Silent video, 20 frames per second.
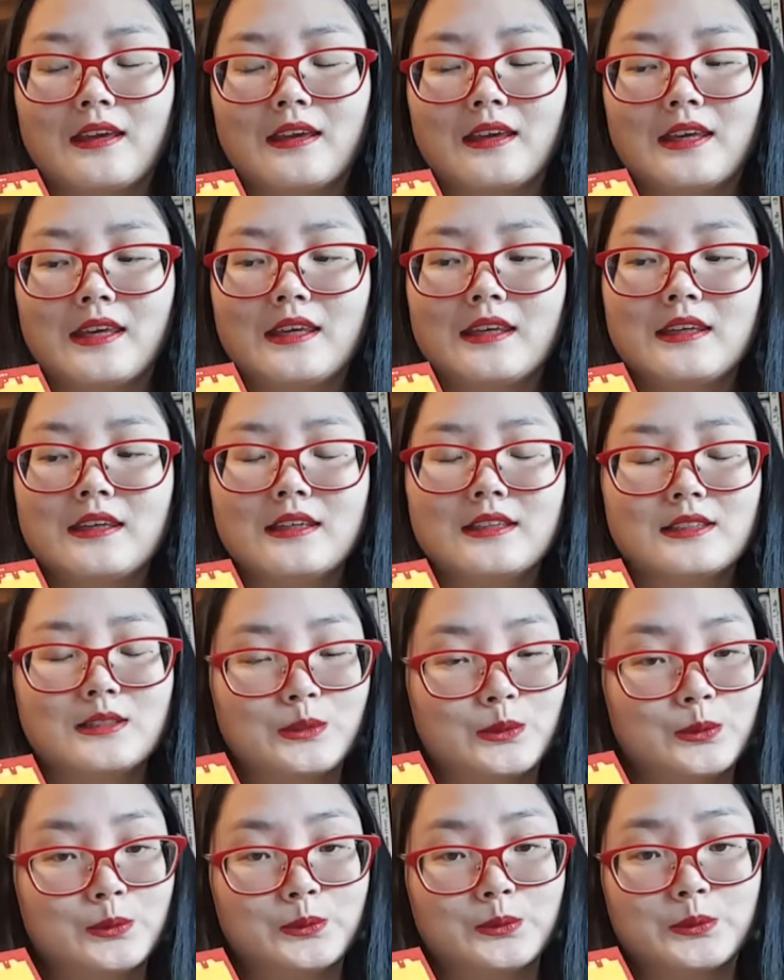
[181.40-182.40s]
He is
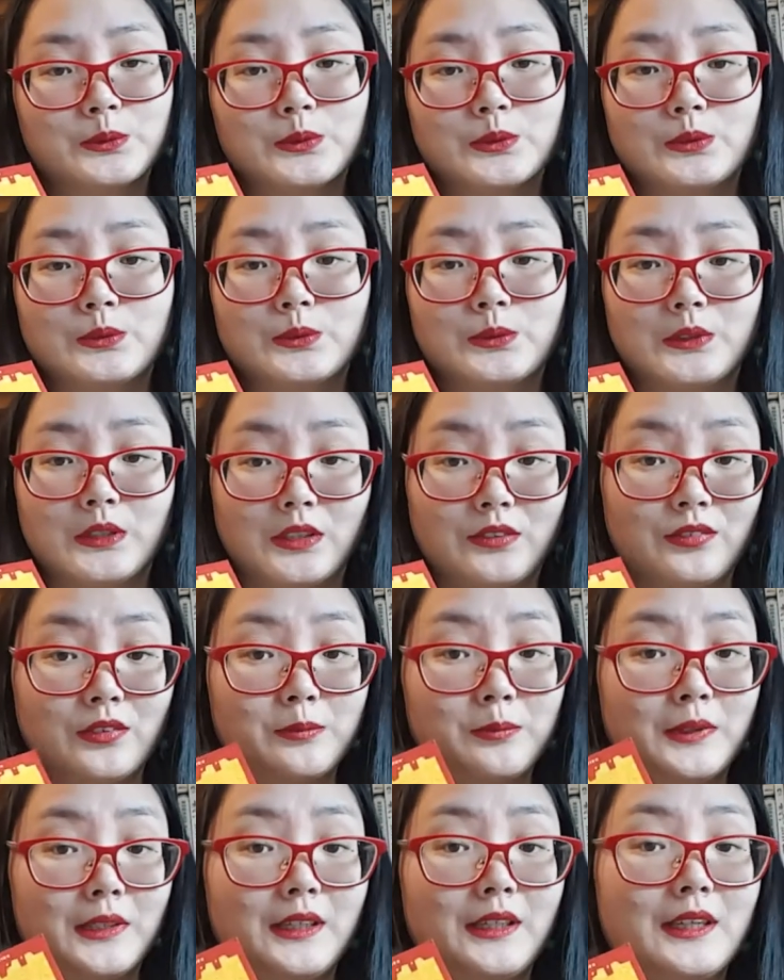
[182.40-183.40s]
told to leave
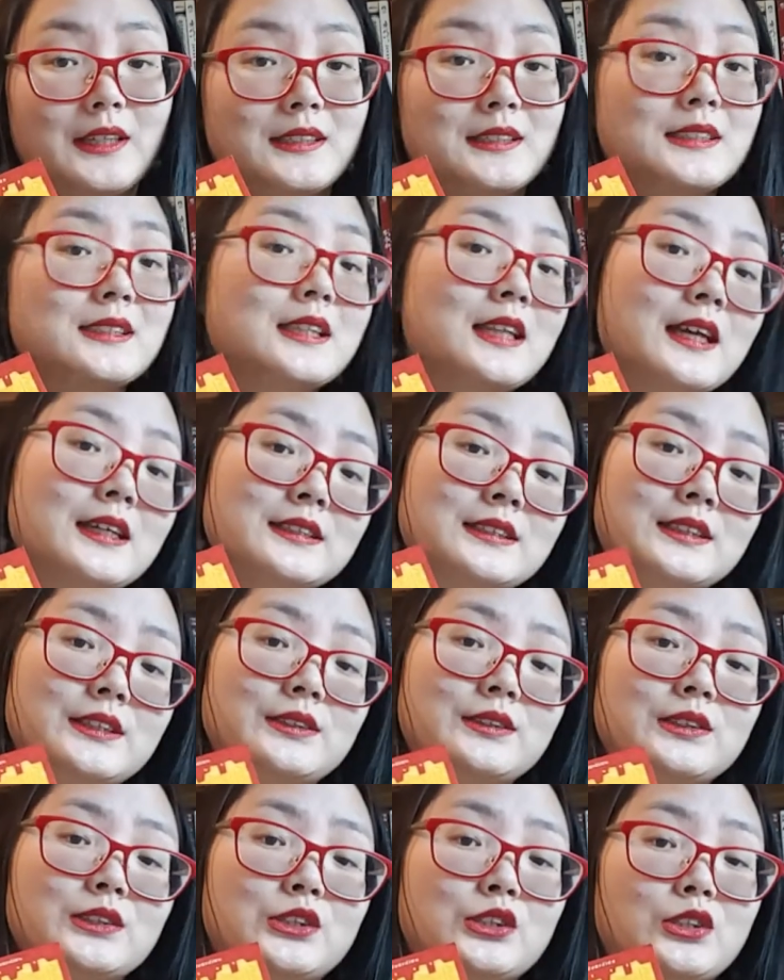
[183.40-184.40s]
it be, it's his last day
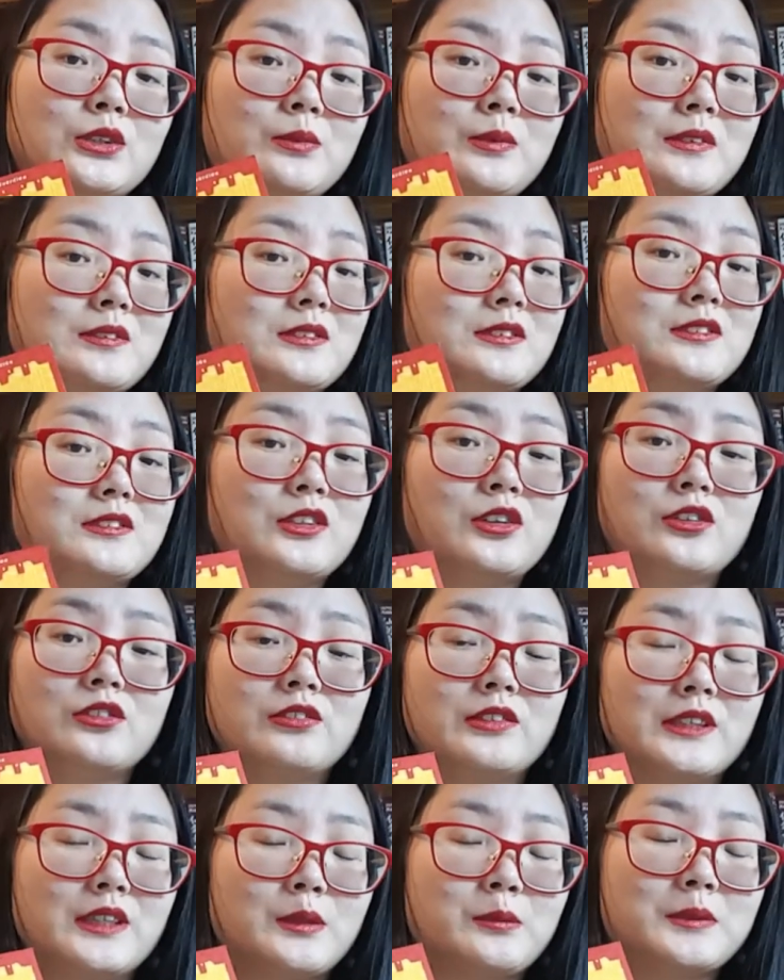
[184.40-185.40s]
on the job, there's not
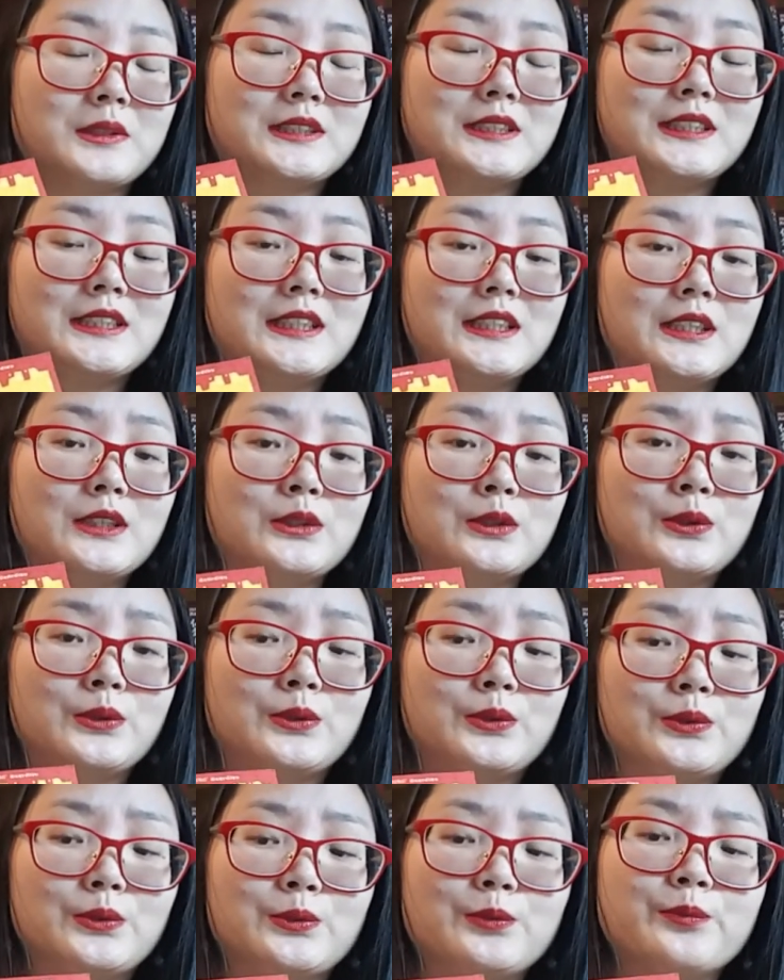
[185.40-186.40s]
really much he can
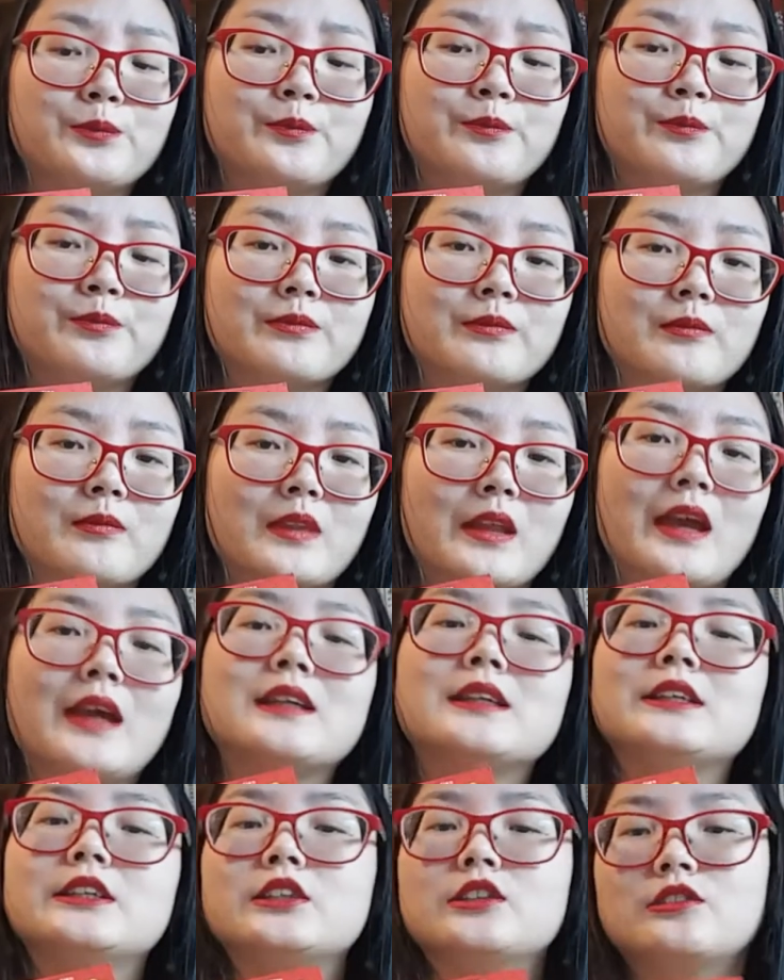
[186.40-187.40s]
do,
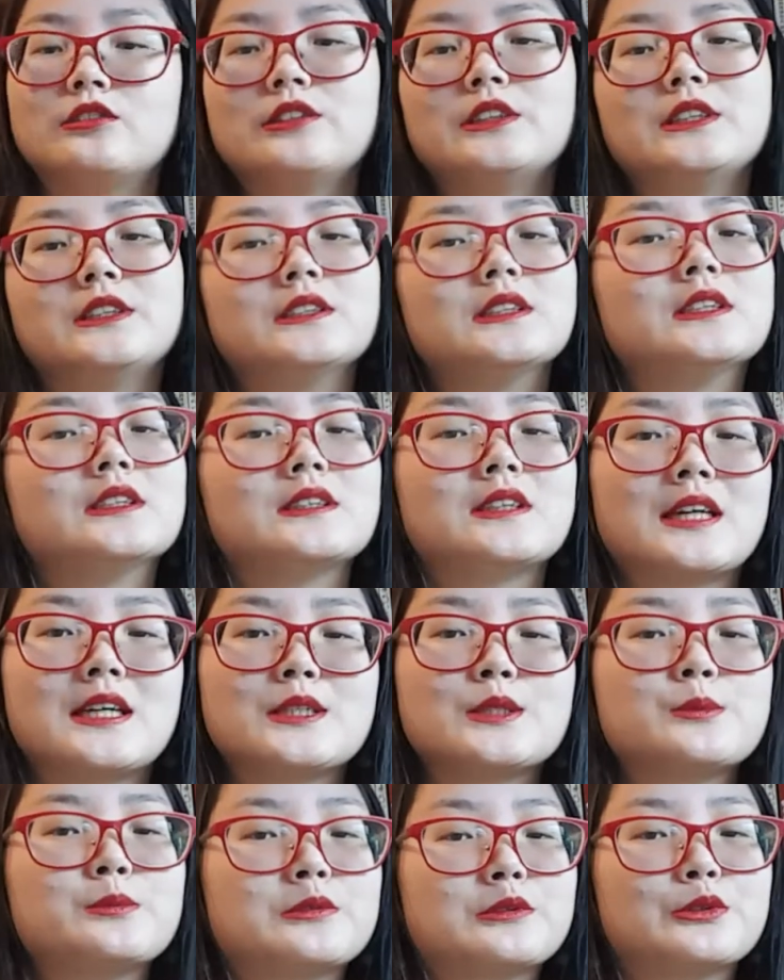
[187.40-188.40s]
and he agrees that
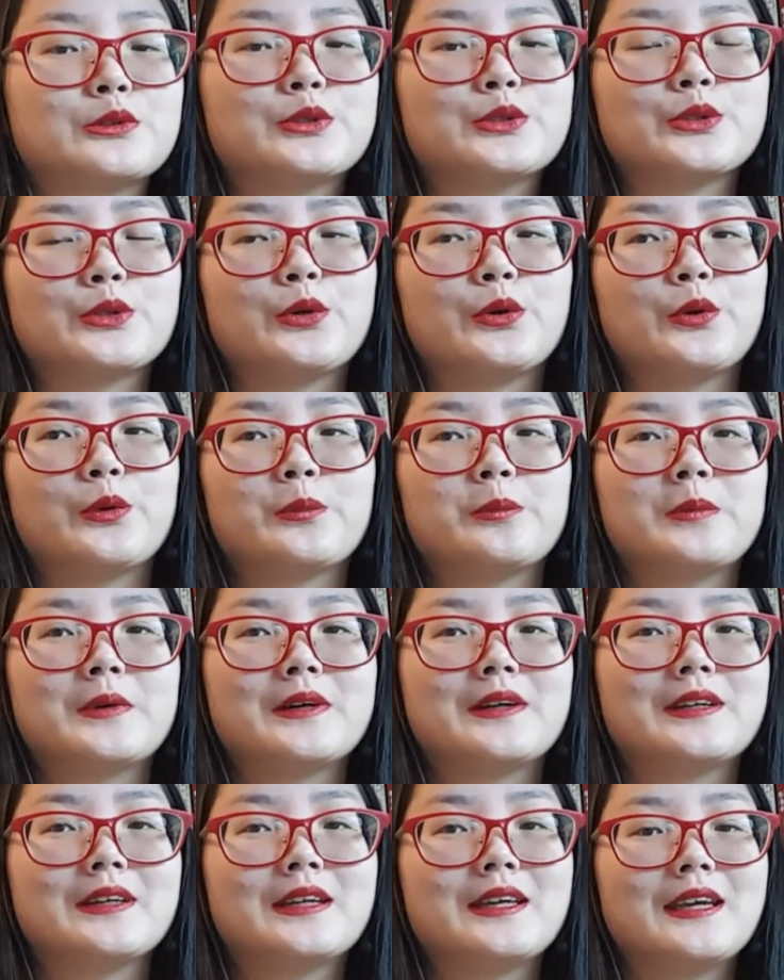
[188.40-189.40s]
that's protocol,
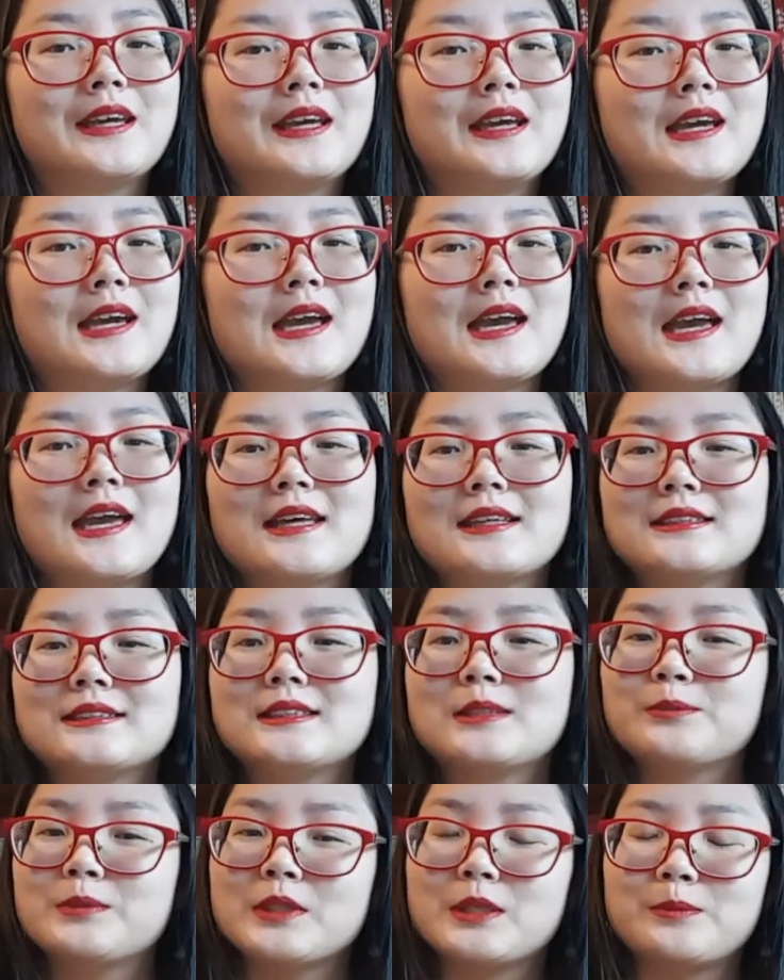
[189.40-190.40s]
but
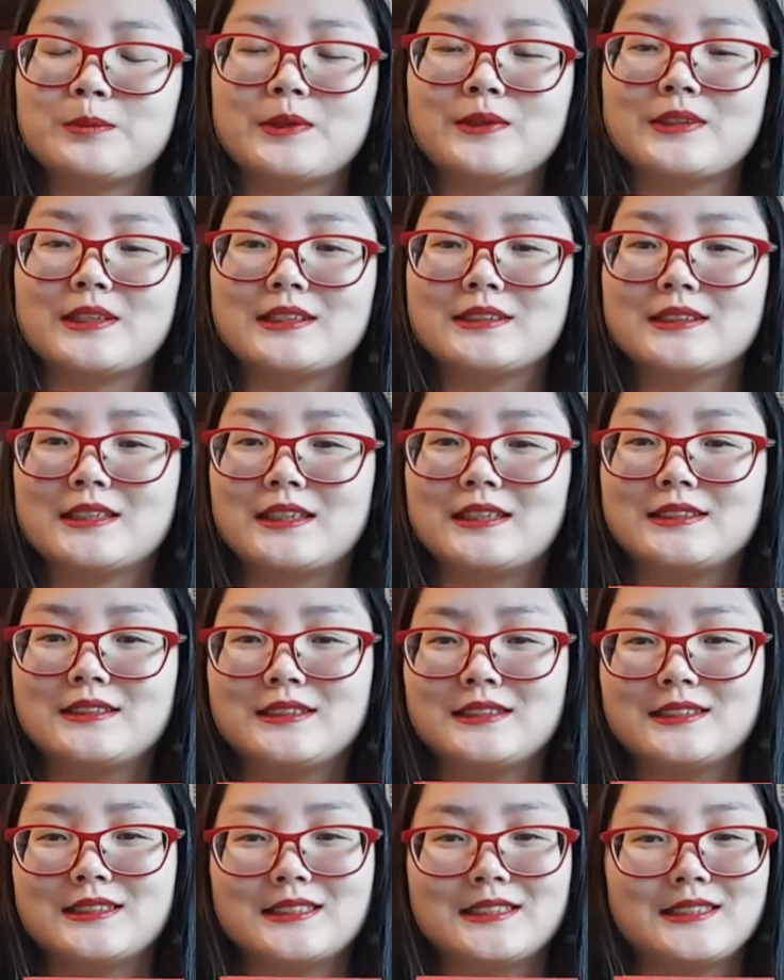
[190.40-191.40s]
something about this case
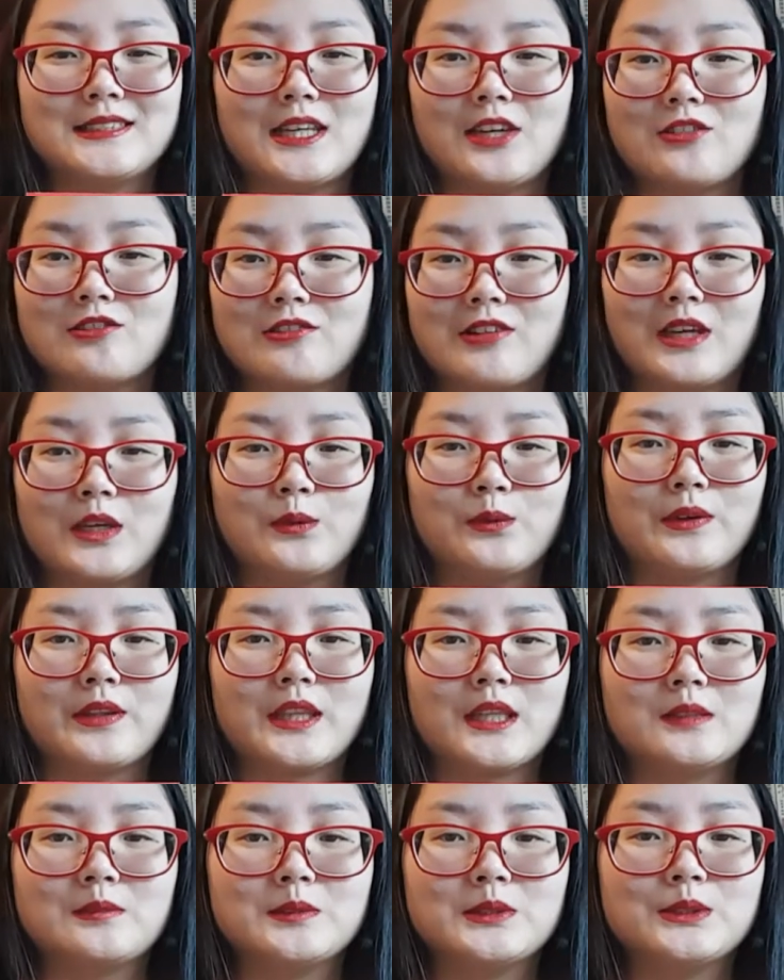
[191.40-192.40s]
doesn't sit right with
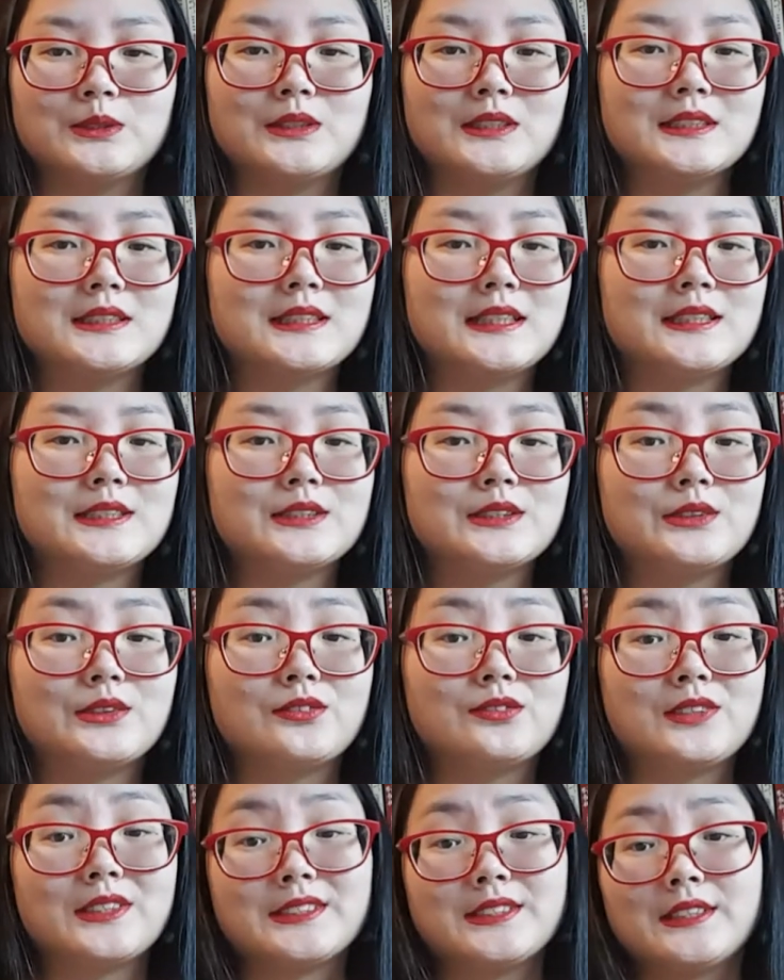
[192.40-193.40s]
him, so he decides to
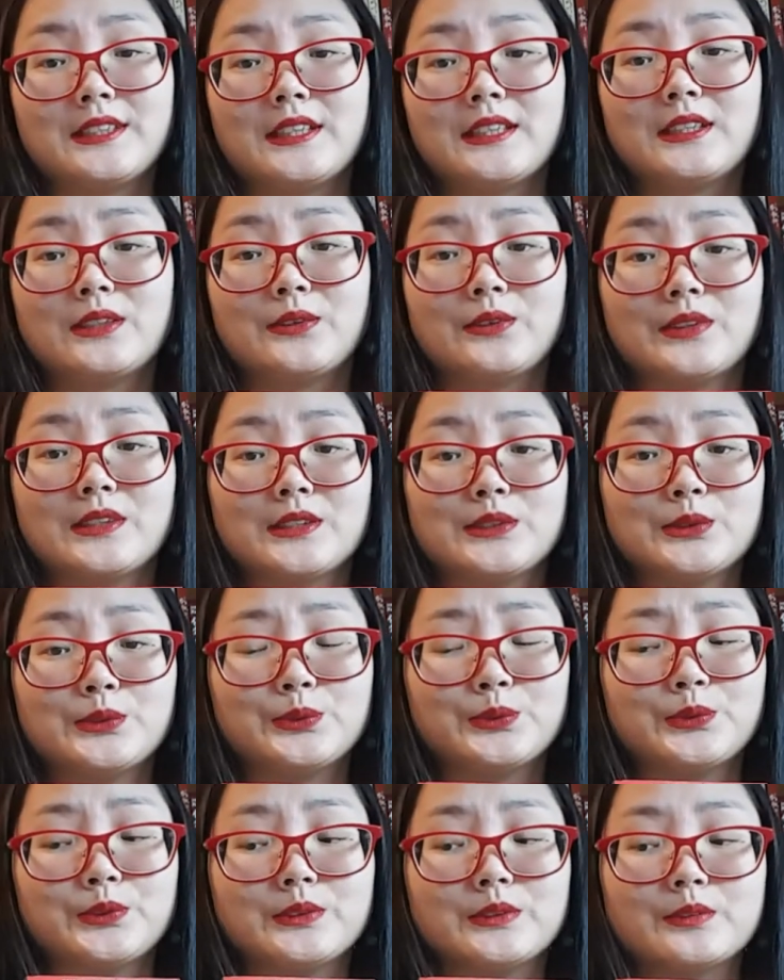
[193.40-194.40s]
investigate it on his
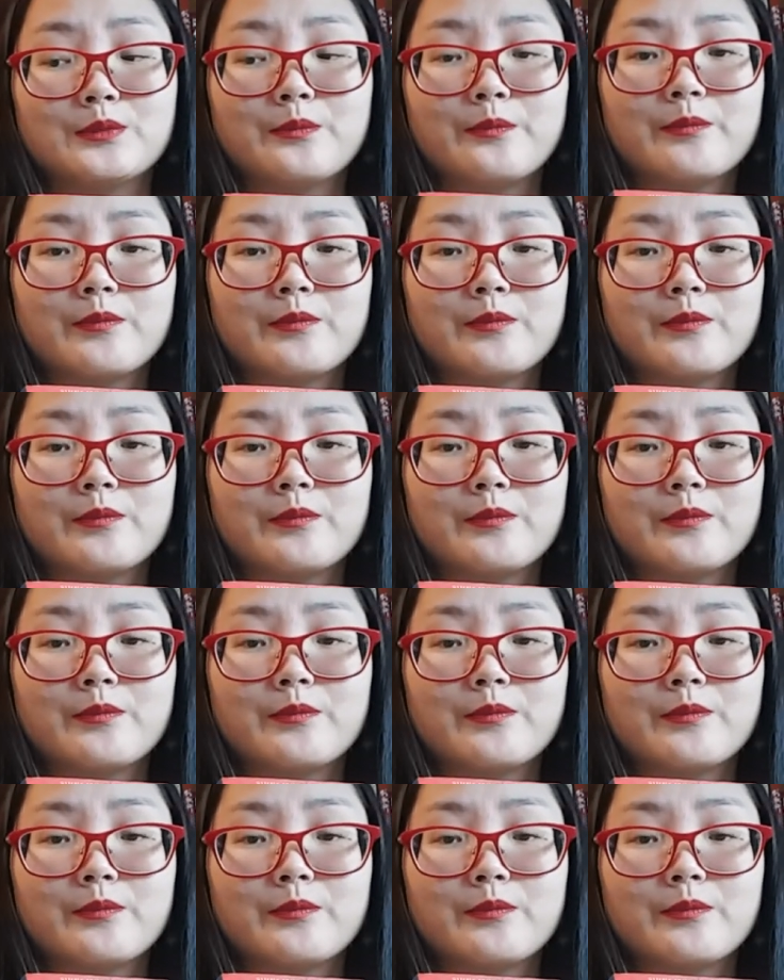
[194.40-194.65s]
own.